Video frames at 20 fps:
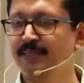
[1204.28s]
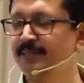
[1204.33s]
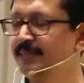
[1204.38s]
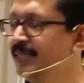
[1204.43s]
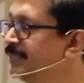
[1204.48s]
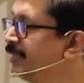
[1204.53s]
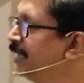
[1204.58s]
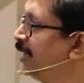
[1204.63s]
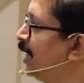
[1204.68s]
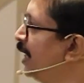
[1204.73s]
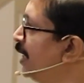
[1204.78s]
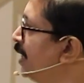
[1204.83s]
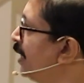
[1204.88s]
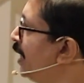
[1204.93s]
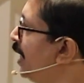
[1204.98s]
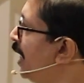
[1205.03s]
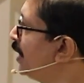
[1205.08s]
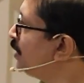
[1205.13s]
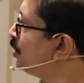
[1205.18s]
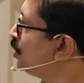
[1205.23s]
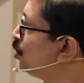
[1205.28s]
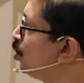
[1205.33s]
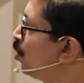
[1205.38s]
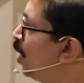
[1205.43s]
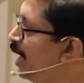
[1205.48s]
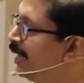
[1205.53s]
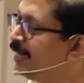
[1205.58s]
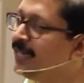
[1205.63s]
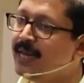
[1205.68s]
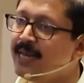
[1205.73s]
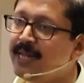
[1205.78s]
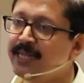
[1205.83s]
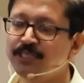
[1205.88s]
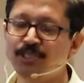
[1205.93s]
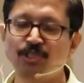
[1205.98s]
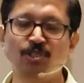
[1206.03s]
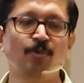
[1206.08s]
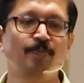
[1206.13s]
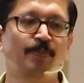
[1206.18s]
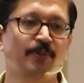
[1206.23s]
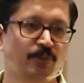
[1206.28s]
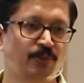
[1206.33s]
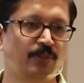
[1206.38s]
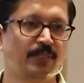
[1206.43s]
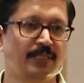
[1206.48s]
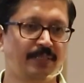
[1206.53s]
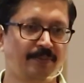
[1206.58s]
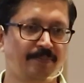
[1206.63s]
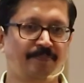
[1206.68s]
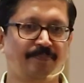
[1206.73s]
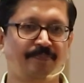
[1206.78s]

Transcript: then the learner has to analyze to proceed.